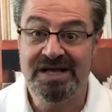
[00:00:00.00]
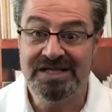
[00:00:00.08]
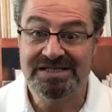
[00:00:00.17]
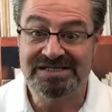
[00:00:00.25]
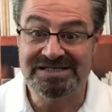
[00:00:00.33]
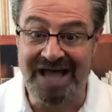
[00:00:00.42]

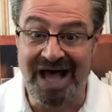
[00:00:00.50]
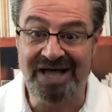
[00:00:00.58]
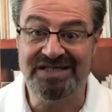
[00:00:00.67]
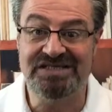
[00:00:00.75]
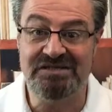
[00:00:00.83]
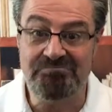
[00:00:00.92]

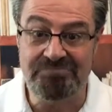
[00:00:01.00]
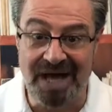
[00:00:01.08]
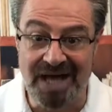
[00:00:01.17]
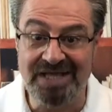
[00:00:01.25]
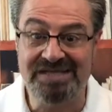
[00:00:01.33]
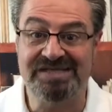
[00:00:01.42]
stocks and
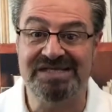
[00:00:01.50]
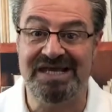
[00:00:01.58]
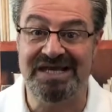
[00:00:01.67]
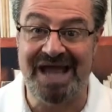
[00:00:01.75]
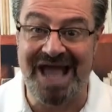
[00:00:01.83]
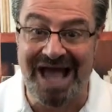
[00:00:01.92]
bonds
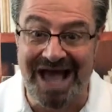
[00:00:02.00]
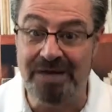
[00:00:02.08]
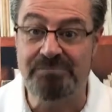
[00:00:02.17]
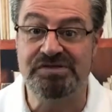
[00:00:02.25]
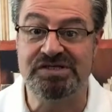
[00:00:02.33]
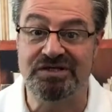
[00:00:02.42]
can
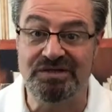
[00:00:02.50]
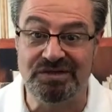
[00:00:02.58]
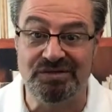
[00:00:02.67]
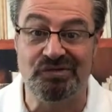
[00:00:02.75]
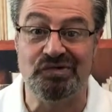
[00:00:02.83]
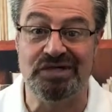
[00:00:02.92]

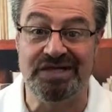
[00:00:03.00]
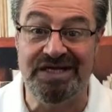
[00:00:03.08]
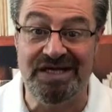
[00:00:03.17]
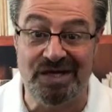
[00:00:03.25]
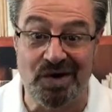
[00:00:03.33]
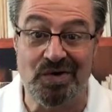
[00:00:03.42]
absolutely
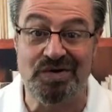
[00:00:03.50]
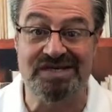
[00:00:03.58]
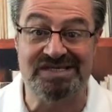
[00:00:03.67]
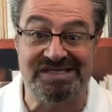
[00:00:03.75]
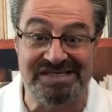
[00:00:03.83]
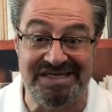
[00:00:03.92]
go
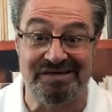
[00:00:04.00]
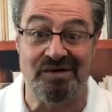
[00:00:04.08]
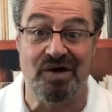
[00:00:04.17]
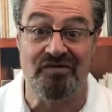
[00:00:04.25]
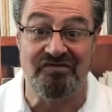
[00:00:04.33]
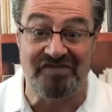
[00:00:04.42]
to
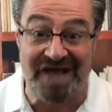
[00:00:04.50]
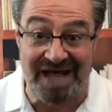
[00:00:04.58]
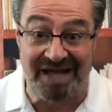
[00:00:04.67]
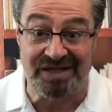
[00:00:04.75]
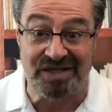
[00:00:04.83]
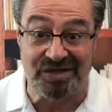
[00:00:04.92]
zero
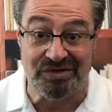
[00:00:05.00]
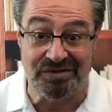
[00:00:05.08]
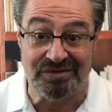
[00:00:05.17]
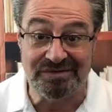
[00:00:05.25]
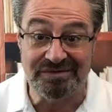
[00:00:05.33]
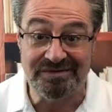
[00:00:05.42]
value.
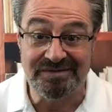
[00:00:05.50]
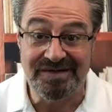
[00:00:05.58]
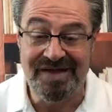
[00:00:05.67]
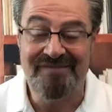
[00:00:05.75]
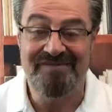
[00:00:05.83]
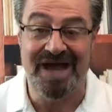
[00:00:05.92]

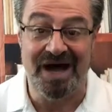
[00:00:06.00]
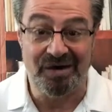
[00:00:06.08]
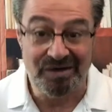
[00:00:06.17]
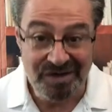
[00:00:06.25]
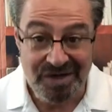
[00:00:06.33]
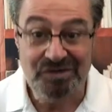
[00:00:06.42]
Now,
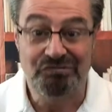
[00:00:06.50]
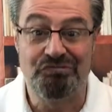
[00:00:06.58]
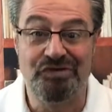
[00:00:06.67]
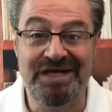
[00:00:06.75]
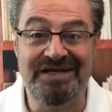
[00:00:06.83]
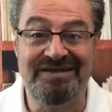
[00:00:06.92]

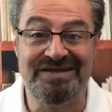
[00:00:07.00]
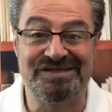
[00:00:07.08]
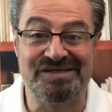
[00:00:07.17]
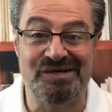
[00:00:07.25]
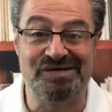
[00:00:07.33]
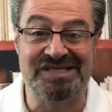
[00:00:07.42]
read the
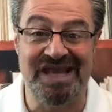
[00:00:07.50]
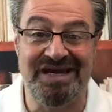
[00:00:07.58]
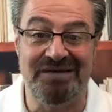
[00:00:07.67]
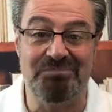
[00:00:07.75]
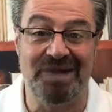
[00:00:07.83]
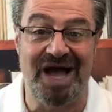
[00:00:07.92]

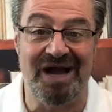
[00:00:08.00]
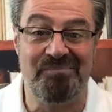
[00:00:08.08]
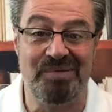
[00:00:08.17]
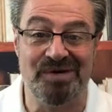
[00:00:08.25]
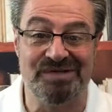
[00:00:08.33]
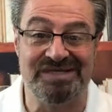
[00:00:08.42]
associated blog
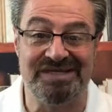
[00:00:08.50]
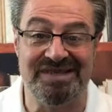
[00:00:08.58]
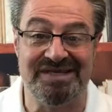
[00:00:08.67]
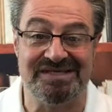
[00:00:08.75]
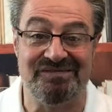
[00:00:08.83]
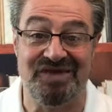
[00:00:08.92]
post to
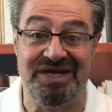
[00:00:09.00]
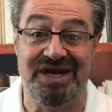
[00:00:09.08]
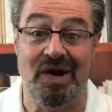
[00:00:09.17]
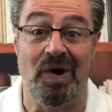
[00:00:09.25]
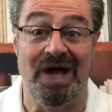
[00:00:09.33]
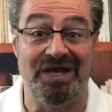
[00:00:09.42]
this
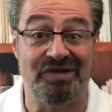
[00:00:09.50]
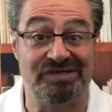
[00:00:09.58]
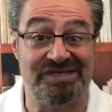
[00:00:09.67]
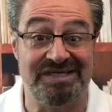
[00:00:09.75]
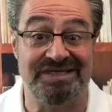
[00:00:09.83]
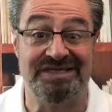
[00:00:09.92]
video and you'll
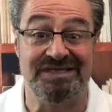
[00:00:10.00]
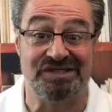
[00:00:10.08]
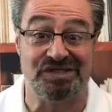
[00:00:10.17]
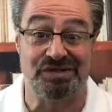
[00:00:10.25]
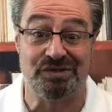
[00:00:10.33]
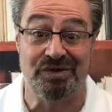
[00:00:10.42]
see a little
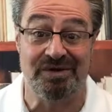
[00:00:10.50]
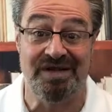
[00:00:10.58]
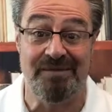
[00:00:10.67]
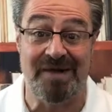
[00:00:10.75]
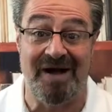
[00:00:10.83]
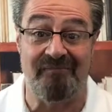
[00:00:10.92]
story
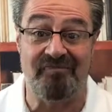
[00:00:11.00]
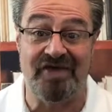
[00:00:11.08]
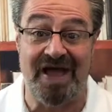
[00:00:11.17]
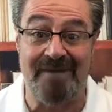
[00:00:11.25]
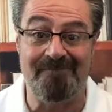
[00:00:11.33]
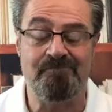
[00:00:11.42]
about
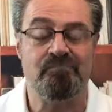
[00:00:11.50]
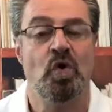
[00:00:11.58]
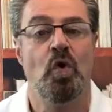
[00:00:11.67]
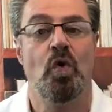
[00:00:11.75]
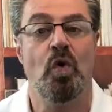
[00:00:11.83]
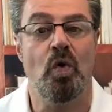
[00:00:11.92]
that.
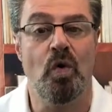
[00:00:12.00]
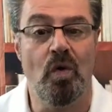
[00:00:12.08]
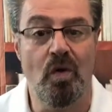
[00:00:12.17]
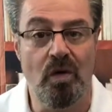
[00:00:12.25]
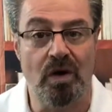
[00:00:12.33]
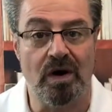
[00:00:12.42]

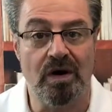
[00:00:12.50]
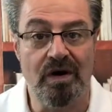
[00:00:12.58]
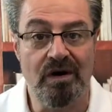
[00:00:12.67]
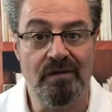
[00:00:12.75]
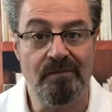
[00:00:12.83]
Or